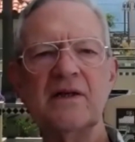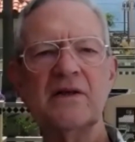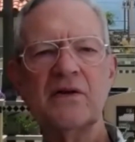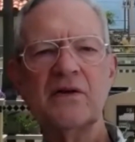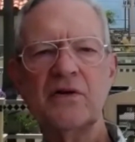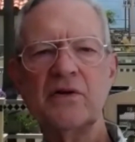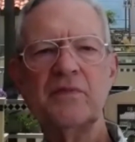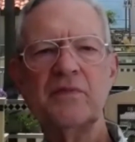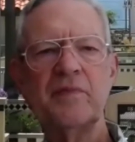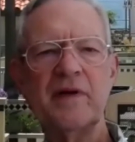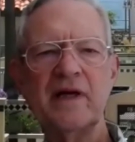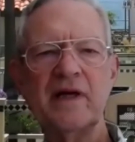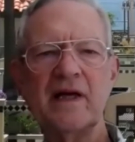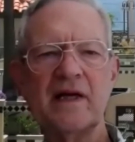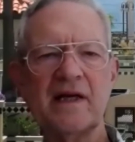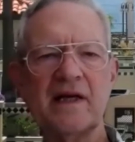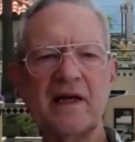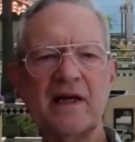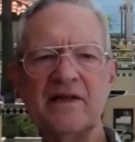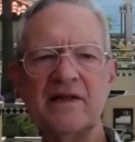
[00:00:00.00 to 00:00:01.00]
could be a
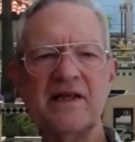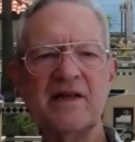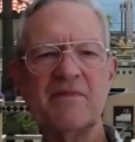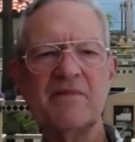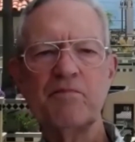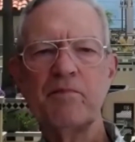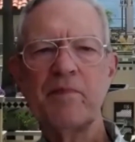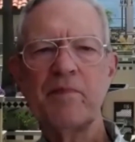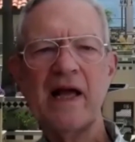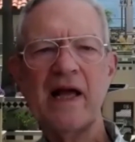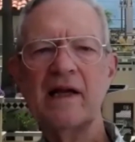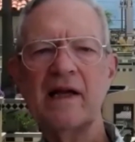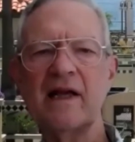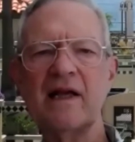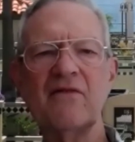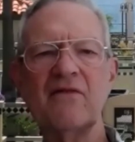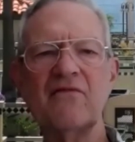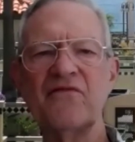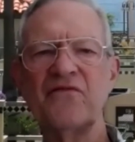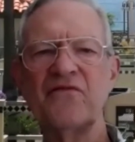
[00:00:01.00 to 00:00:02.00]

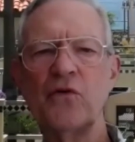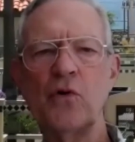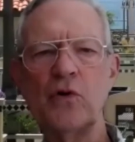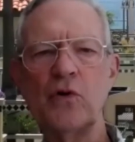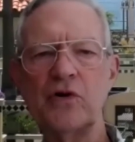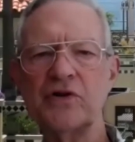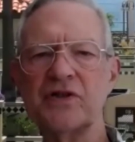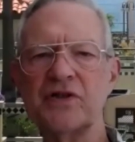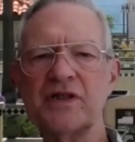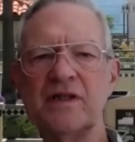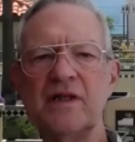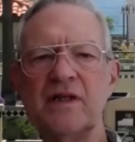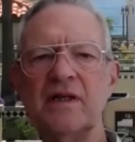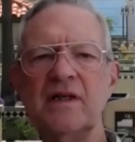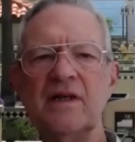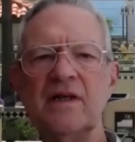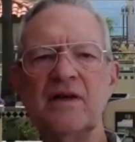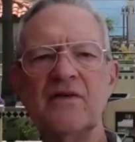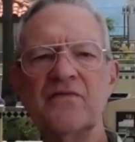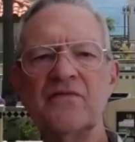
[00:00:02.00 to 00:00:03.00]
compelling force
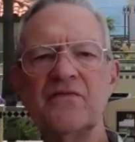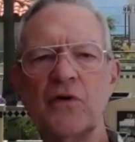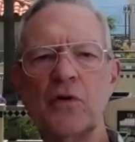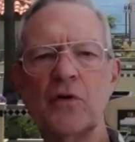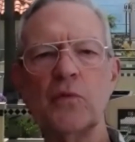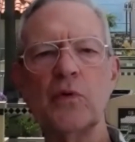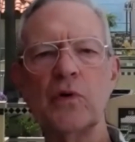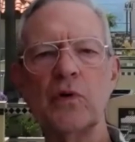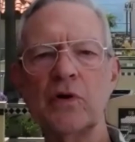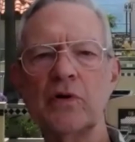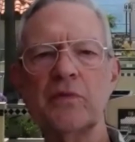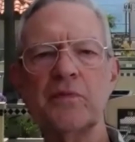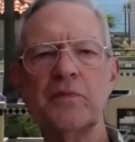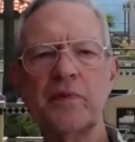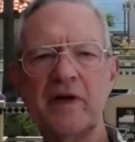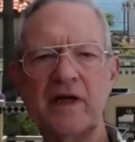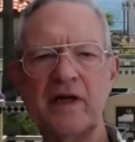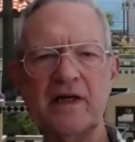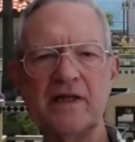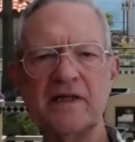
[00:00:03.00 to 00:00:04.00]
for world
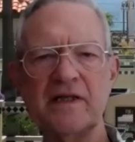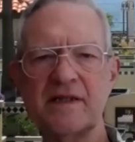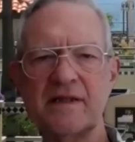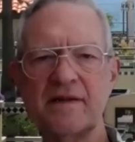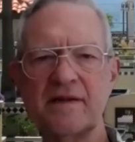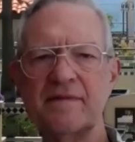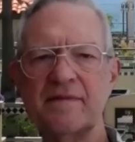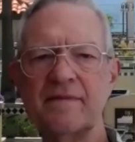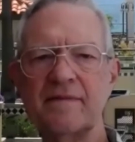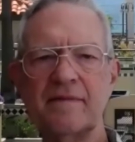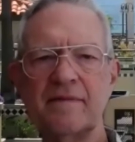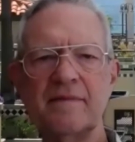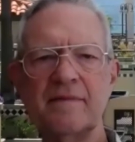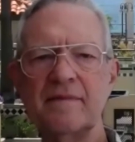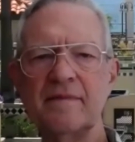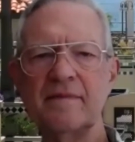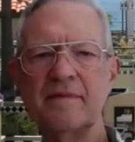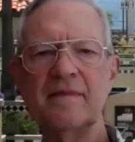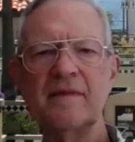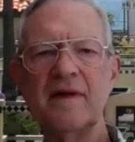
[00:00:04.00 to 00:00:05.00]
peace.
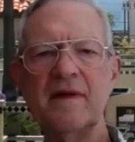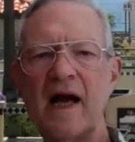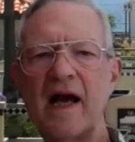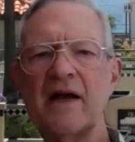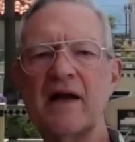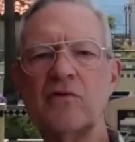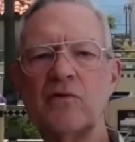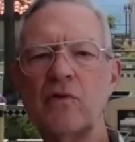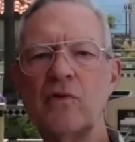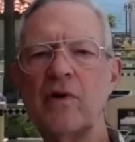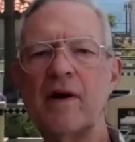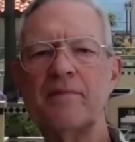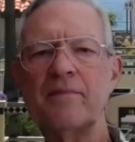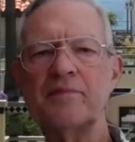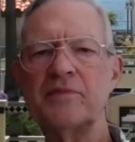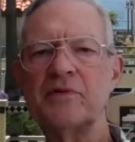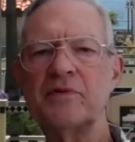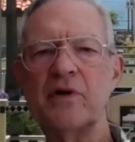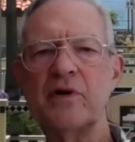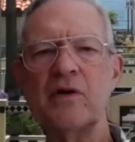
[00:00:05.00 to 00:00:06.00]
I grew up
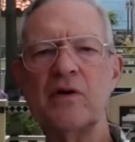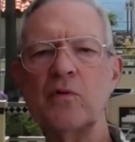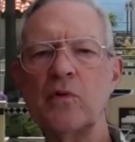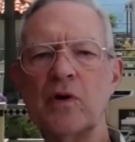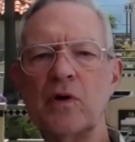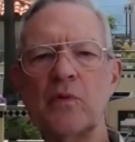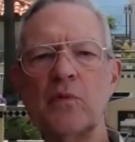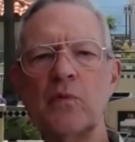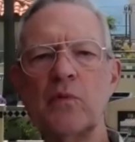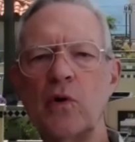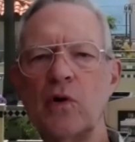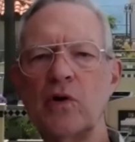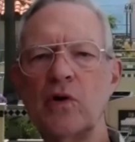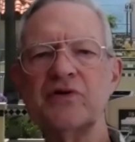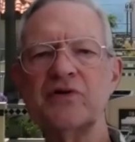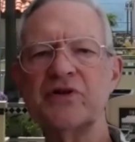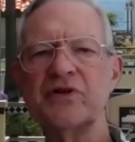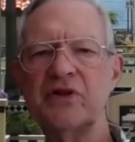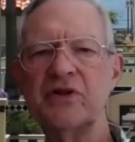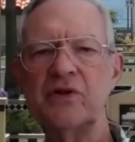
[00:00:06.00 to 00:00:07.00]
during World War
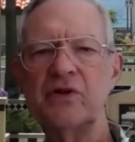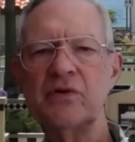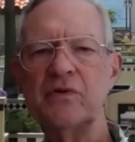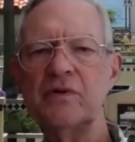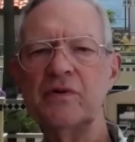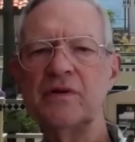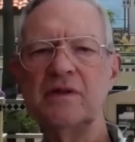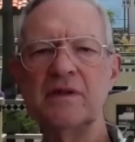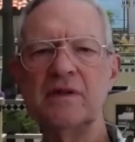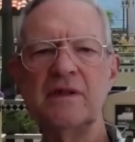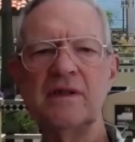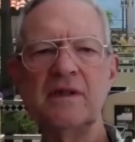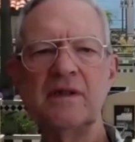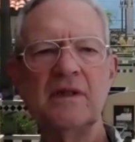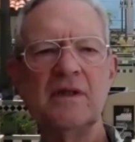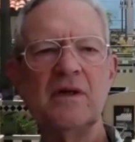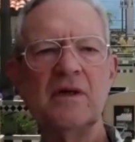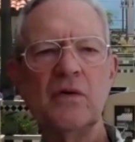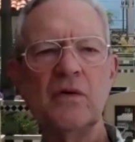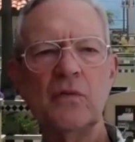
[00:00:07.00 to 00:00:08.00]
II.
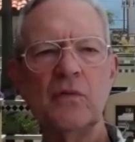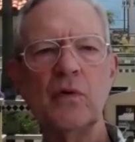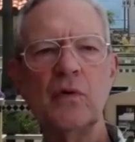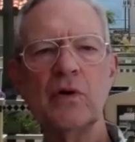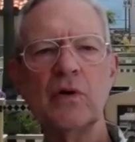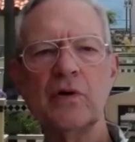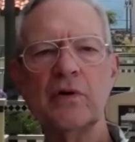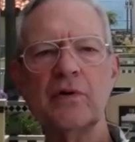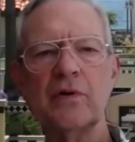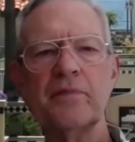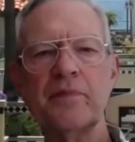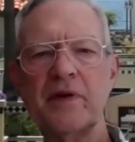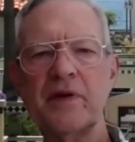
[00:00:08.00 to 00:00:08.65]
World